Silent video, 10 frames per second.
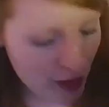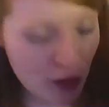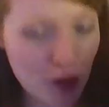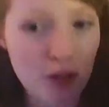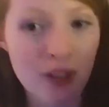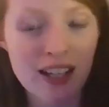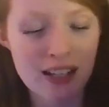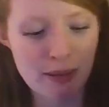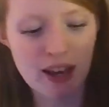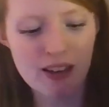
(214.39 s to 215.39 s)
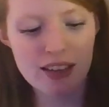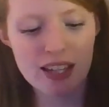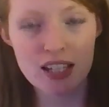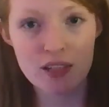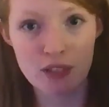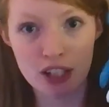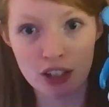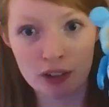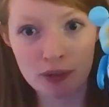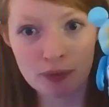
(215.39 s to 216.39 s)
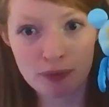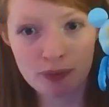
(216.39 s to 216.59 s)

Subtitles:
So the story is about this figure.